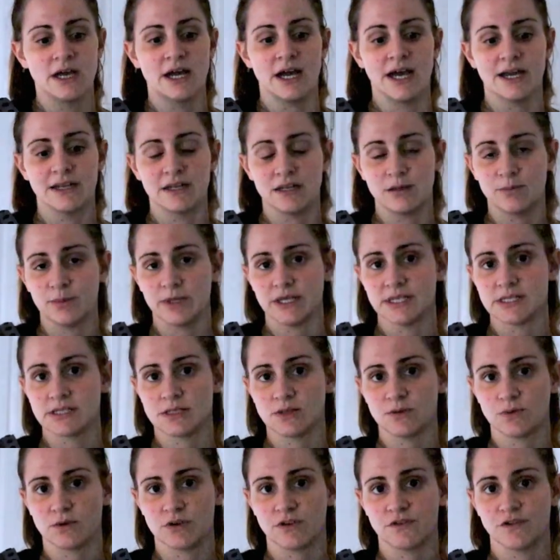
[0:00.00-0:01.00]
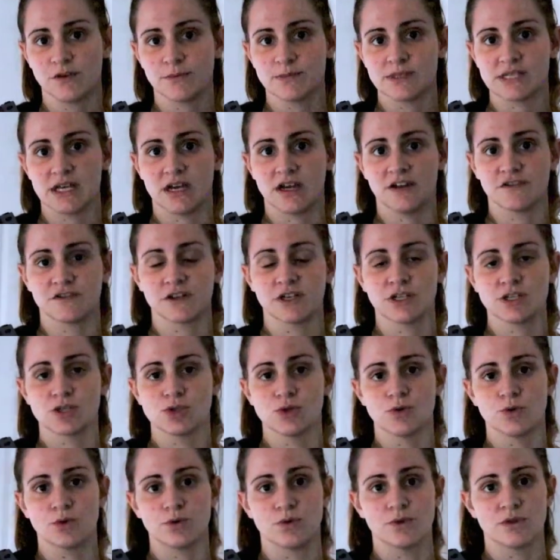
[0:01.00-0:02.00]
I did place an order from South Africa,
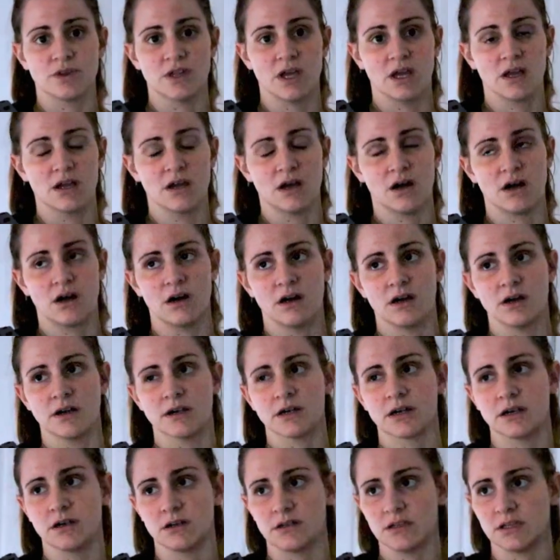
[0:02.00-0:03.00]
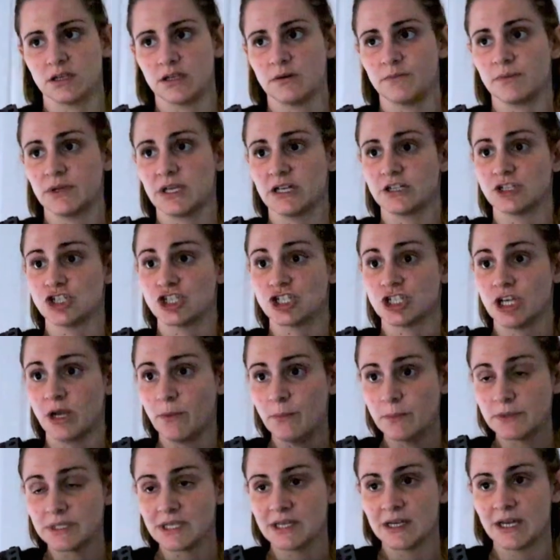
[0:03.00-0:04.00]
so they are currently being
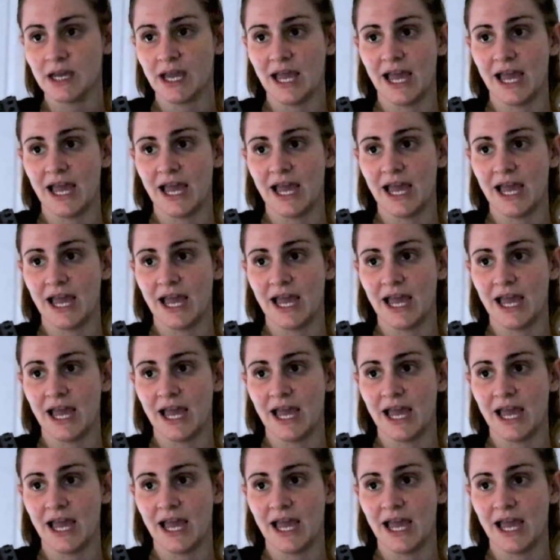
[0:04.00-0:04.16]
shipped,